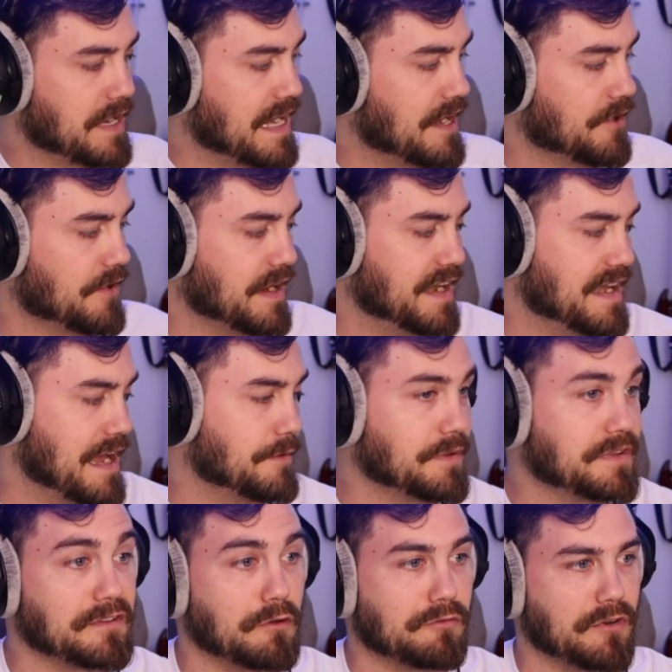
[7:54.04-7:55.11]
here and now
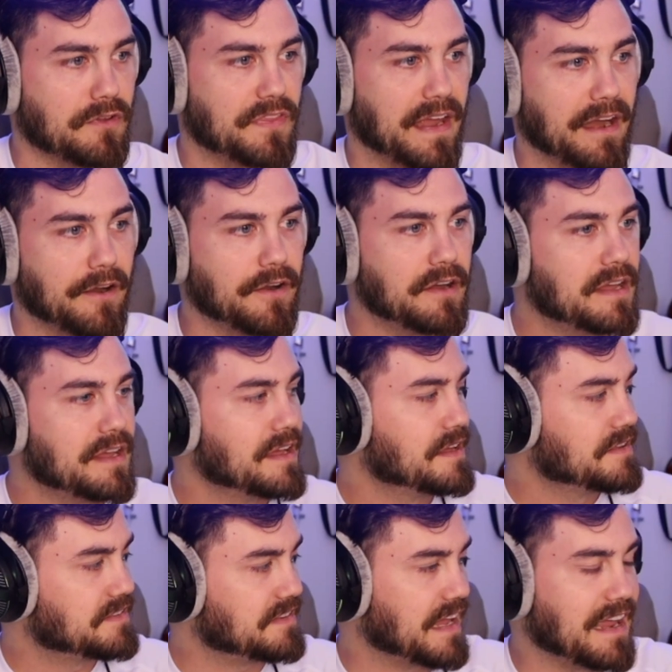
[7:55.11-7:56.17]
it's over there,
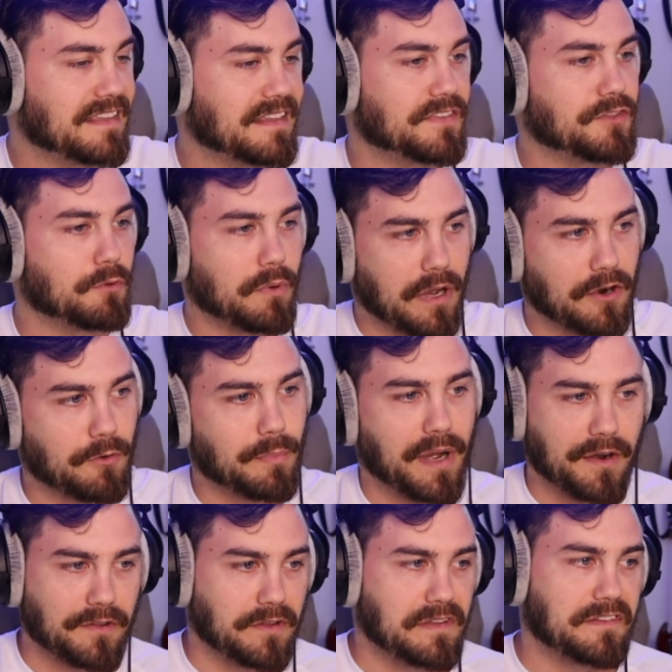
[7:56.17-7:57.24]
saying that the water
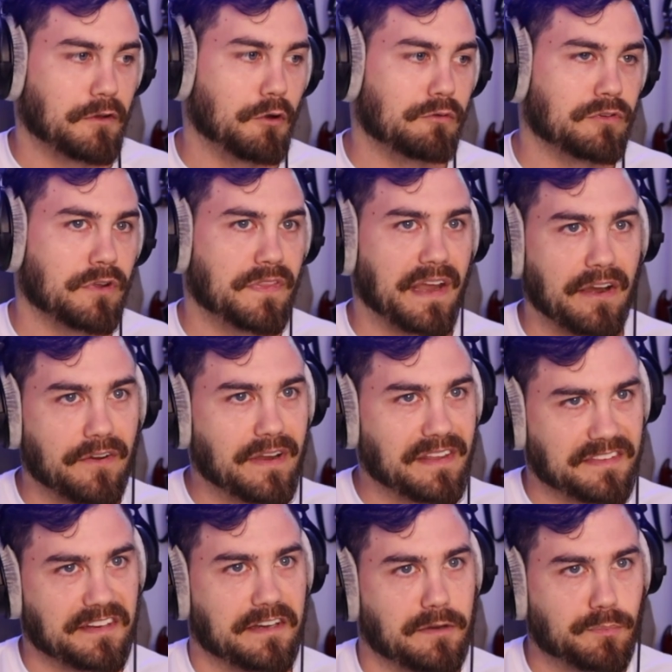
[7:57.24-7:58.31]
bottle is over there
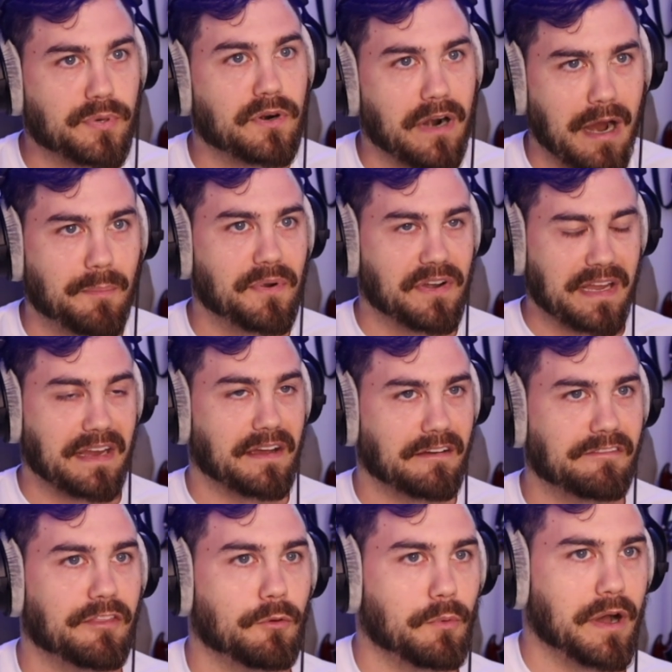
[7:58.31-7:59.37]
is not a property
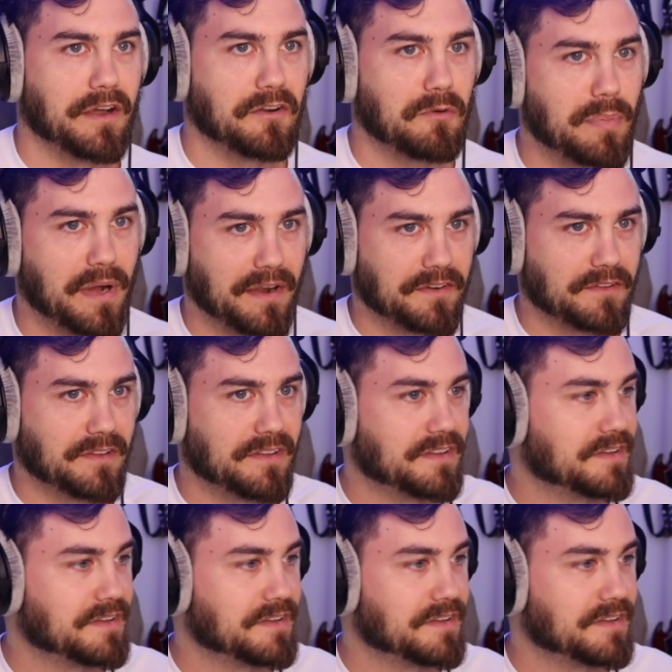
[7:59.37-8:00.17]
of the water bottle.